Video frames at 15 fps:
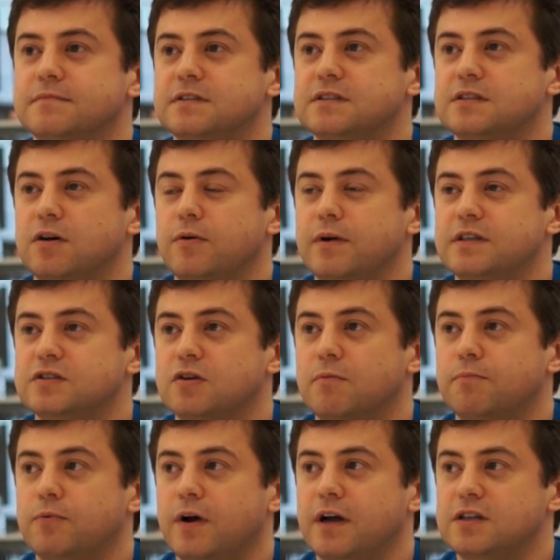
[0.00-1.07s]
So it's
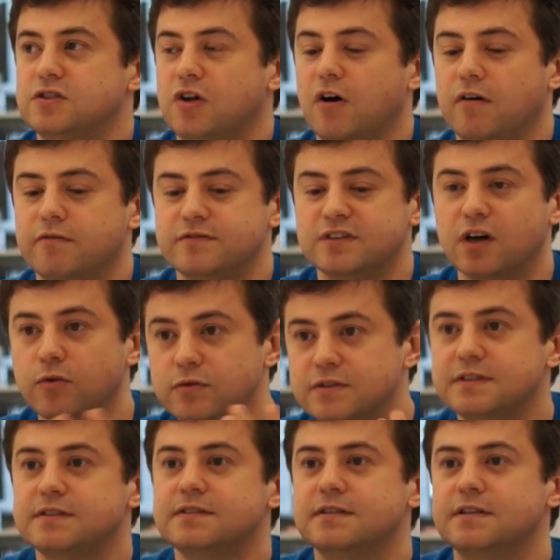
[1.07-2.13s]
comprised of
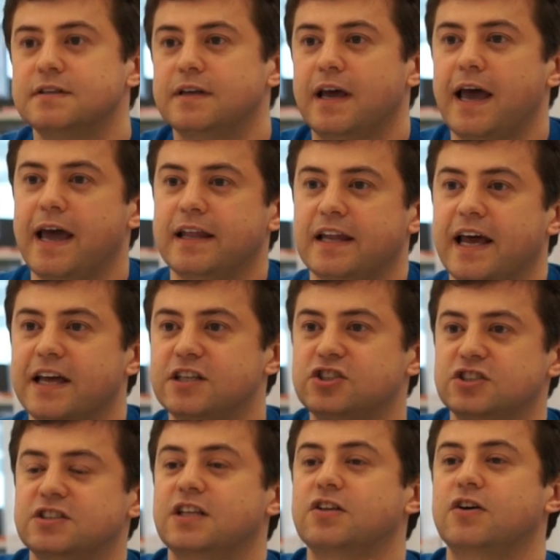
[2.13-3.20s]
nodes and
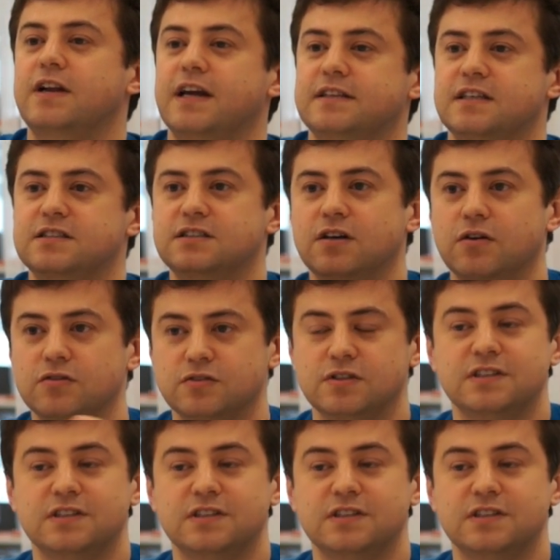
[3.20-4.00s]
edges that connect these nodes.